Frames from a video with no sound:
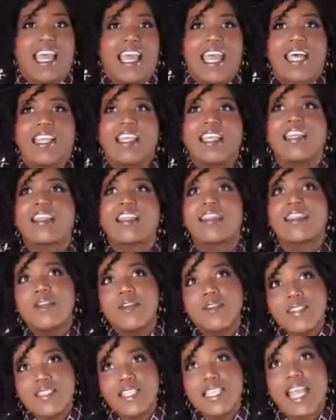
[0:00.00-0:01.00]
And the
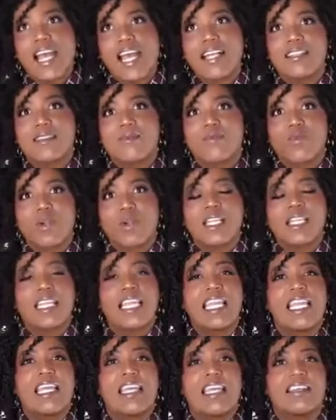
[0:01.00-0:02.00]
enthusiasm
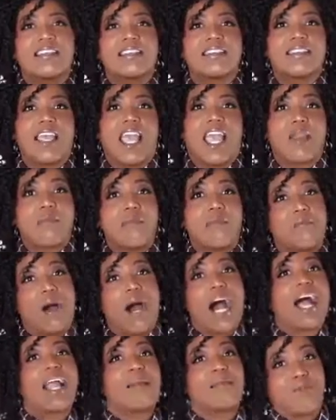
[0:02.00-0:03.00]
really is a
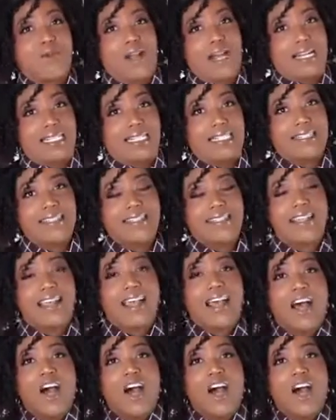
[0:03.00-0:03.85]
byproduct